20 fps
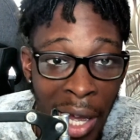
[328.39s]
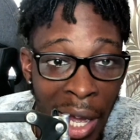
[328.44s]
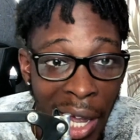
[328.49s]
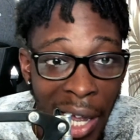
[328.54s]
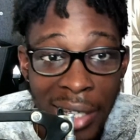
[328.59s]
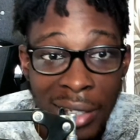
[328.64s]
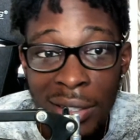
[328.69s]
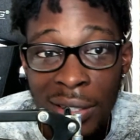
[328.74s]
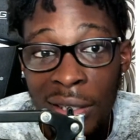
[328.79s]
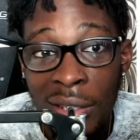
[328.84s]

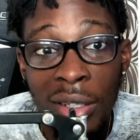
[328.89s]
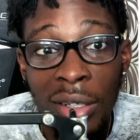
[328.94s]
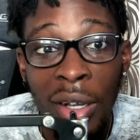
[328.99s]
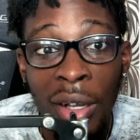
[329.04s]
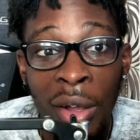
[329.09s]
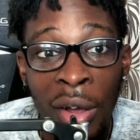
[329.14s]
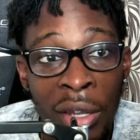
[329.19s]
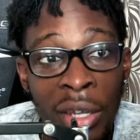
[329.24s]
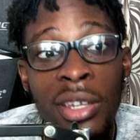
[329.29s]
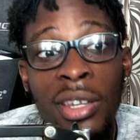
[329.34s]
I did a
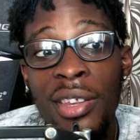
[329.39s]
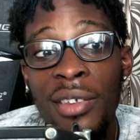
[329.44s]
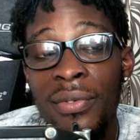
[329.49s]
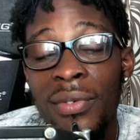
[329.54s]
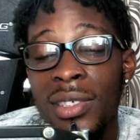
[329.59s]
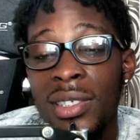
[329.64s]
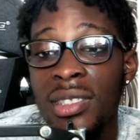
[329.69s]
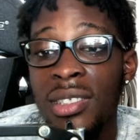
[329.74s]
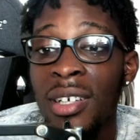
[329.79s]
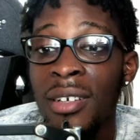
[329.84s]
lot of
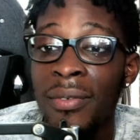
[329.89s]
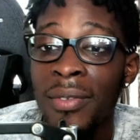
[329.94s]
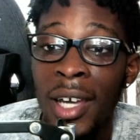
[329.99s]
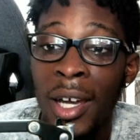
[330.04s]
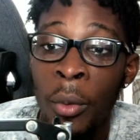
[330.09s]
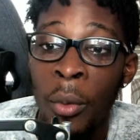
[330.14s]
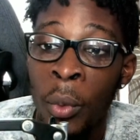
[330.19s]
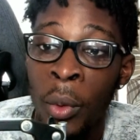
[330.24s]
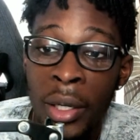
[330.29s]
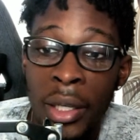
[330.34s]
different stuff
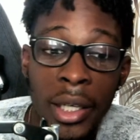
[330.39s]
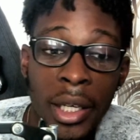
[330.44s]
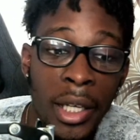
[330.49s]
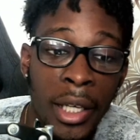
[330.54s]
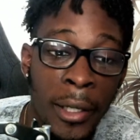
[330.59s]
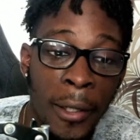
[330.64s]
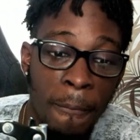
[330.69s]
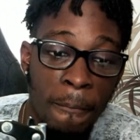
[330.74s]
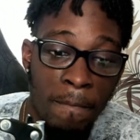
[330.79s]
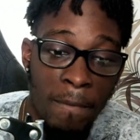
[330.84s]
that one
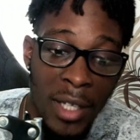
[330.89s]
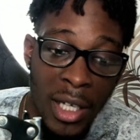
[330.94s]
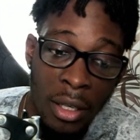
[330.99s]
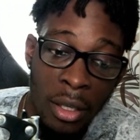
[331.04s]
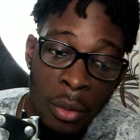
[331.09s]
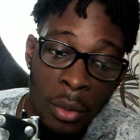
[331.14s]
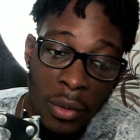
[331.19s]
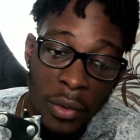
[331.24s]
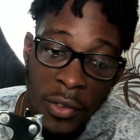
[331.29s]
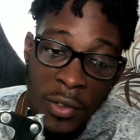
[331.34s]
day that
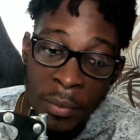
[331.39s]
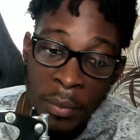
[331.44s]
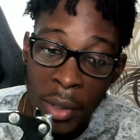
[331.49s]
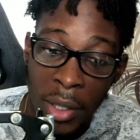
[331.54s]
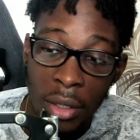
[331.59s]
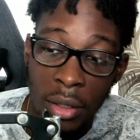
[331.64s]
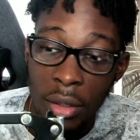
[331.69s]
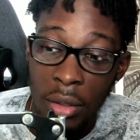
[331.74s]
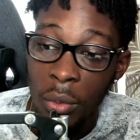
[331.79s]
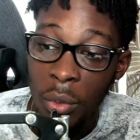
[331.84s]
I would have
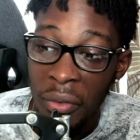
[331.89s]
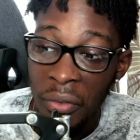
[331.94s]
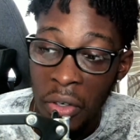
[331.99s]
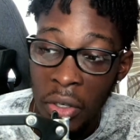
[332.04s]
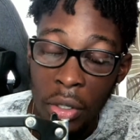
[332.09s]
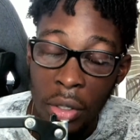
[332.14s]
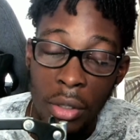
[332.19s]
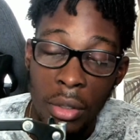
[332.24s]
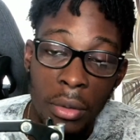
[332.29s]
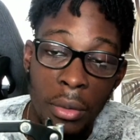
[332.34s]
spent with
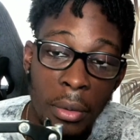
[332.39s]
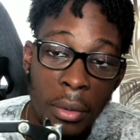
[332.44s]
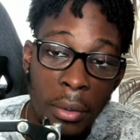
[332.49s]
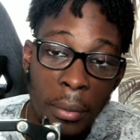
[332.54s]
her.